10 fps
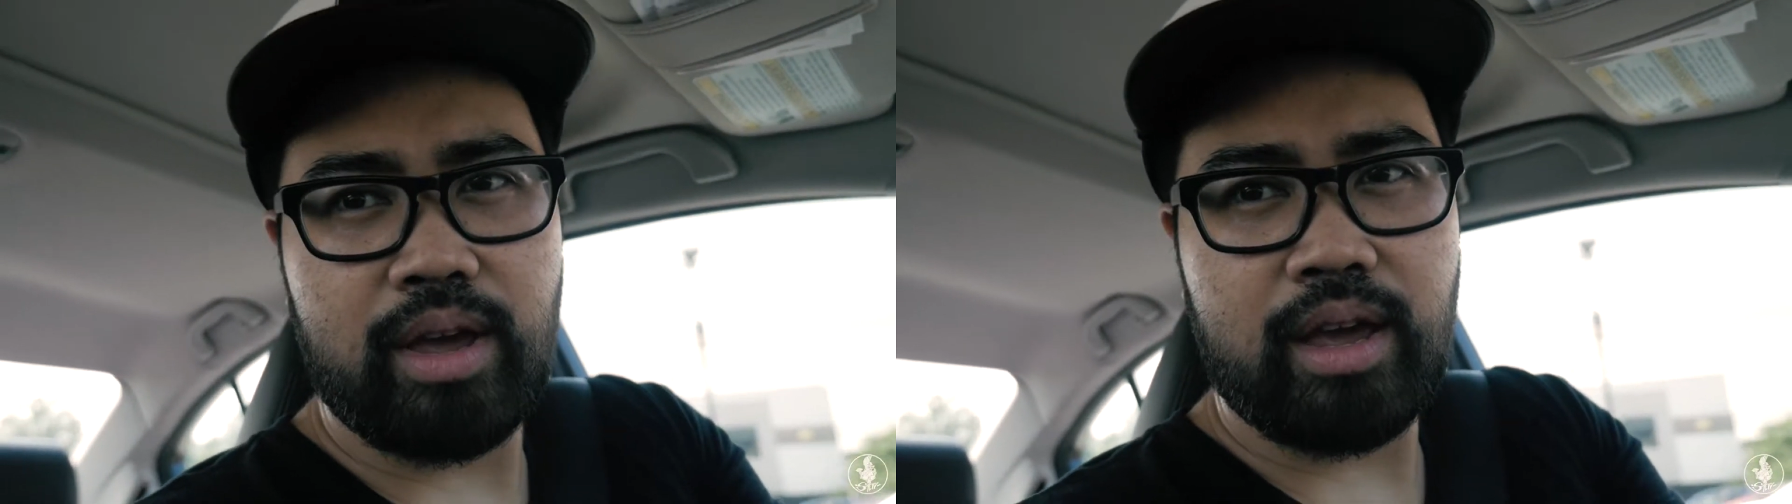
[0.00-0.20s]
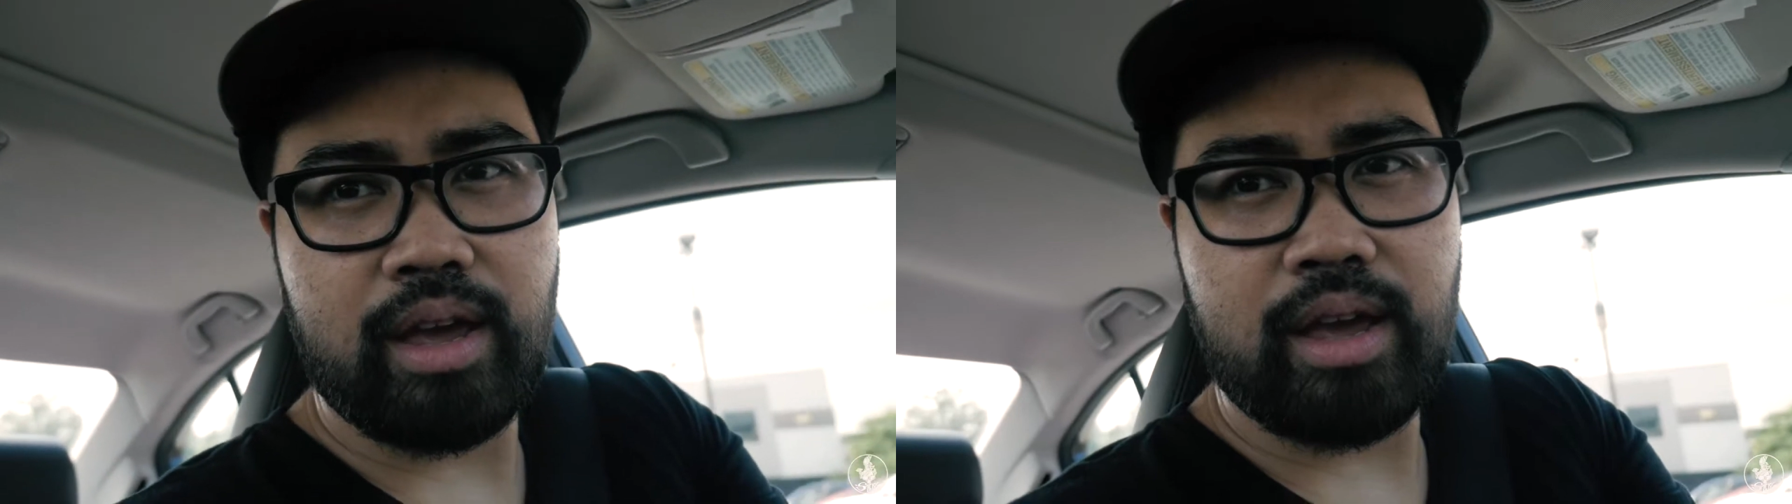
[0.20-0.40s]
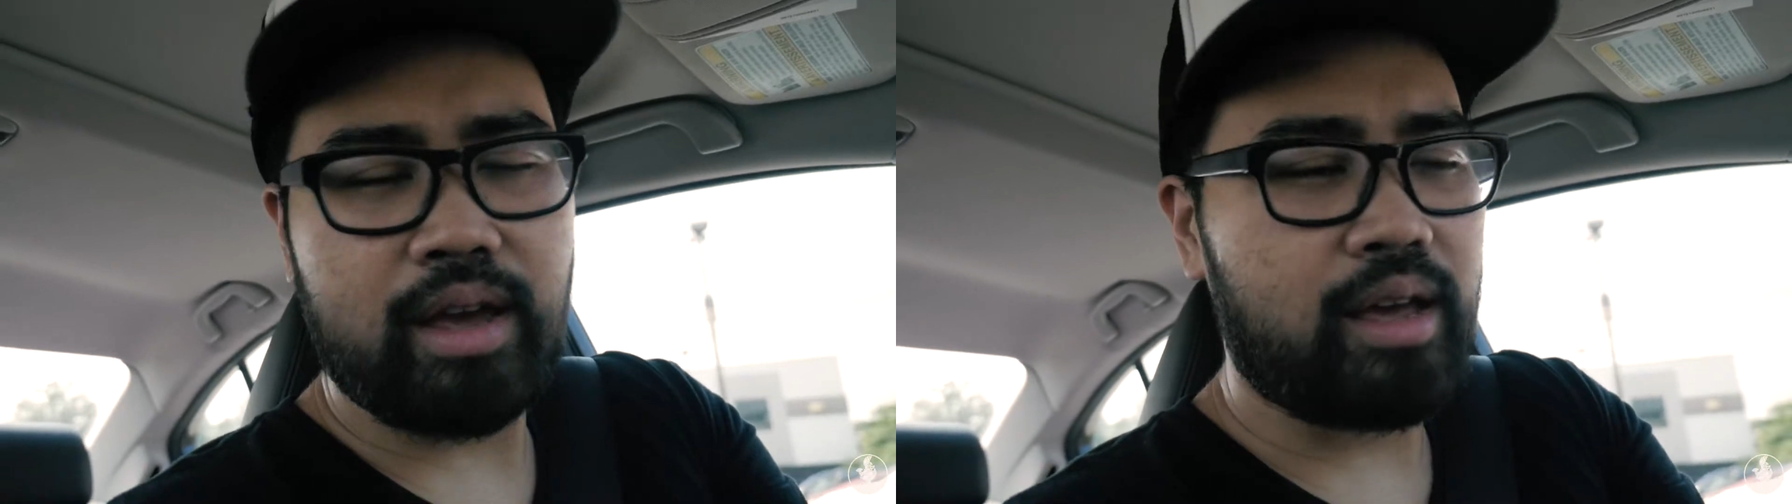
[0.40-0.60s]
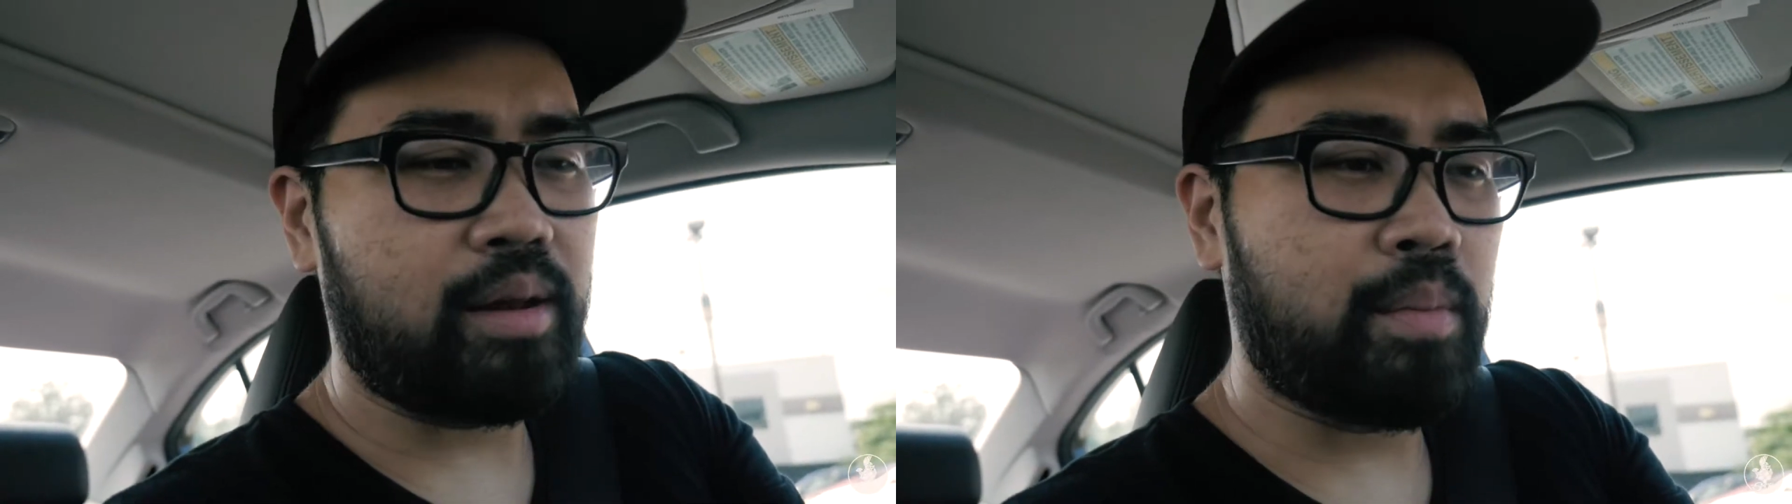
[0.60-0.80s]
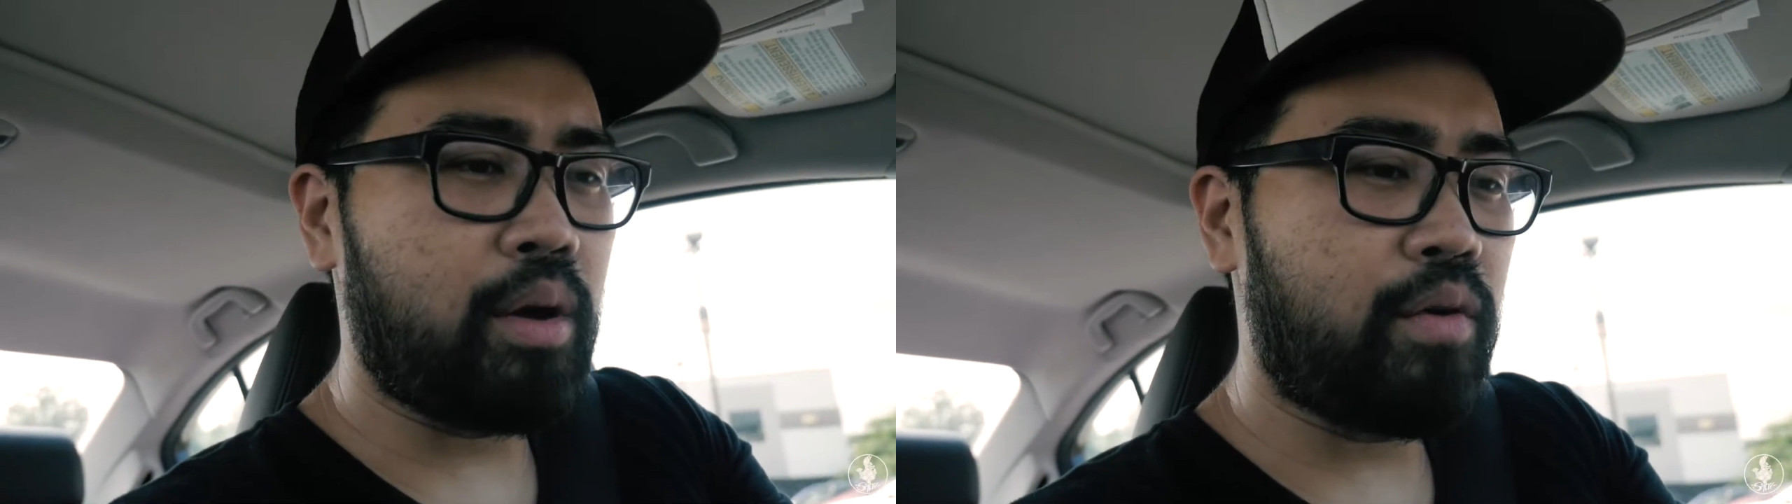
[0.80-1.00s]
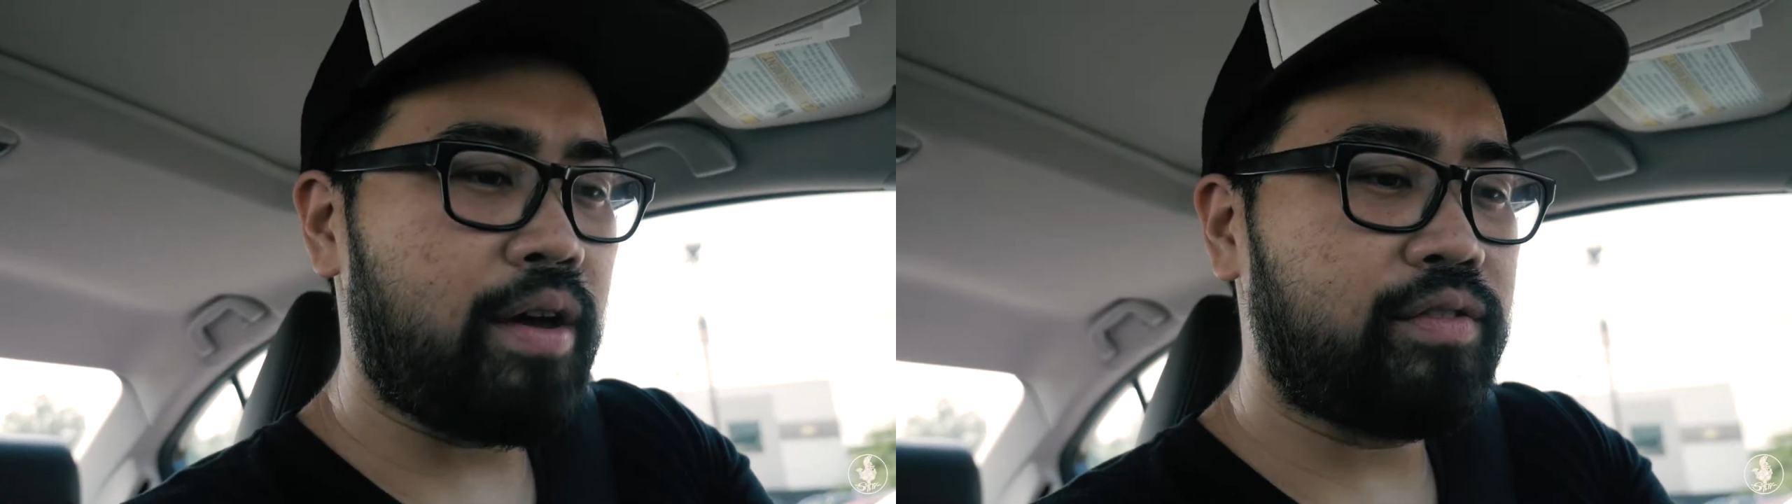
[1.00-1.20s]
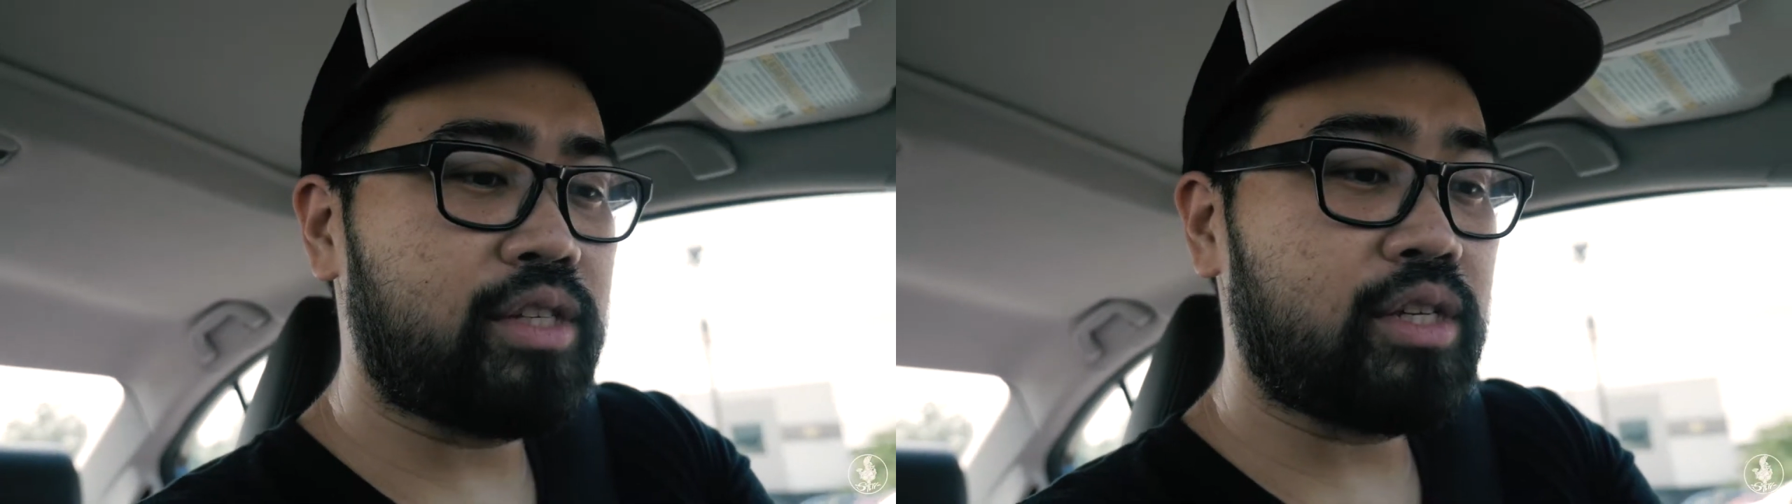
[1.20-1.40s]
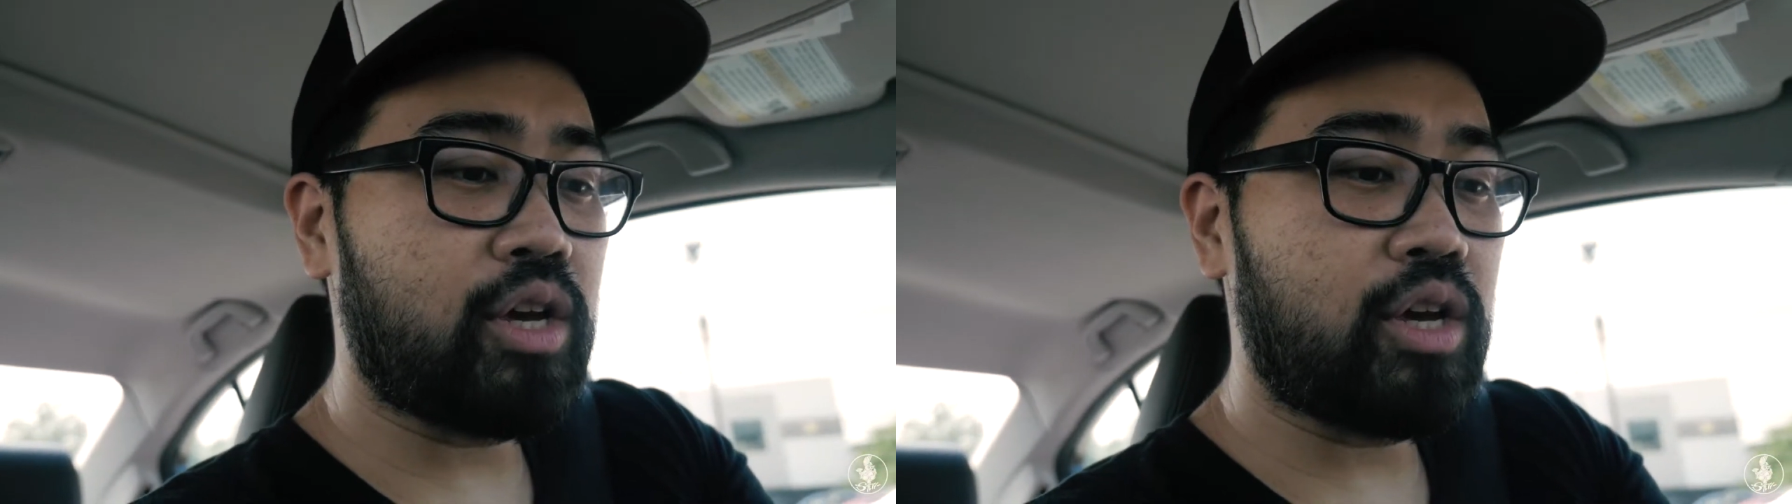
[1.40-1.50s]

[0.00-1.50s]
and my wife just